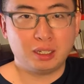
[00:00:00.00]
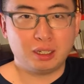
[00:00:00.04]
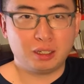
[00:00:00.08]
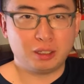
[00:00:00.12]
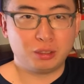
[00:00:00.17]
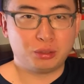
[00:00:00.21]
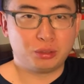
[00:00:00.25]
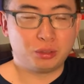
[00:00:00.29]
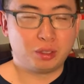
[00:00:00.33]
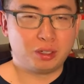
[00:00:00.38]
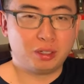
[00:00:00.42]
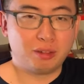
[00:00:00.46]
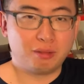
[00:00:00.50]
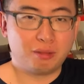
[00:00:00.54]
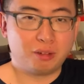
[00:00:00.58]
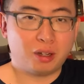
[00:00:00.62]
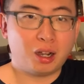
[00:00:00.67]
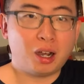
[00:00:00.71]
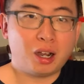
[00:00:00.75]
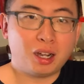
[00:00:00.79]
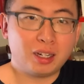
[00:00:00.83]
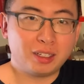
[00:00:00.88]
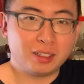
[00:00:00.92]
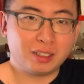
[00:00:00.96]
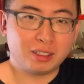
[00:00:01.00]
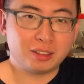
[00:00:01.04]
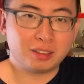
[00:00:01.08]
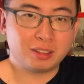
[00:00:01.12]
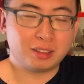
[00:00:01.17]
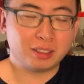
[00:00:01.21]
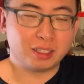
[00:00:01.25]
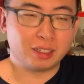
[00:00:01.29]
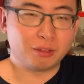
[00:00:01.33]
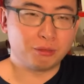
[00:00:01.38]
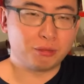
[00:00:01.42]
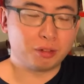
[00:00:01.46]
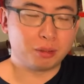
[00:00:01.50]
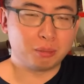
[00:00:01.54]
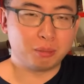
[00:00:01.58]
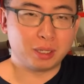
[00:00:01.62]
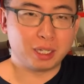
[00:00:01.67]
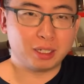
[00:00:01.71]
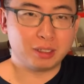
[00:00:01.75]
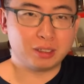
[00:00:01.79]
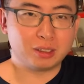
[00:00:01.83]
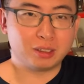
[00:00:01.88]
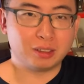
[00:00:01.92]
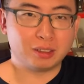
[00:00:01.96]
uh, sort of audits the
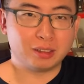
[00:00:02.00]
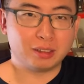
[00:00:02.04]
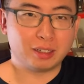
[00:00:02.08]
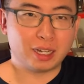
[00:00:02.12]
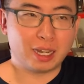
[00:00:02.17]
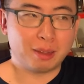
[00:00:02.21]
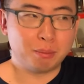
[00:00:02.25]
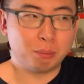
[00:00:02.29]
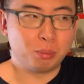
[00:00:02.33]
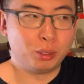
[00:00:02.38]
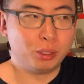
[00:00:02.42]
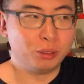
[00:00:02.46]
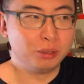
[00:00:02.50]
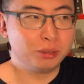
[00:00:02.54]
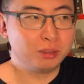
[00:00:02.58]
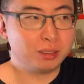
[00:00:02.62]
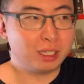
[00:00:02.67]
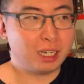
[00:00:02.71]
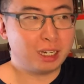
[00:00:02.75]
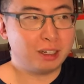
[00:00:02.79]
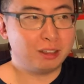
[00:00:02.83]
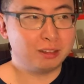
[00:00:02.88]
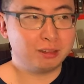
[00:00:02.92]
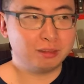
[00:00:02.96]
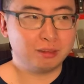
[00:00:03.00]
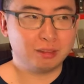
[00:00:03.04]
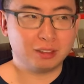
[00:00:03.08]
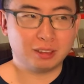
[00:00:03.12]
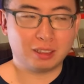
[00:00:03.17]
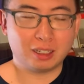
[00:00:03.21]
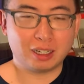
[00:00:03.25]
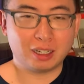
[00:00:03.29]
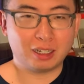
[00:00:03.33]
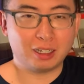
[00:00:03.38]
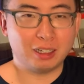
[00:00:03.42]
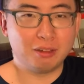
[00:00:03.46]
information and pulls out uh,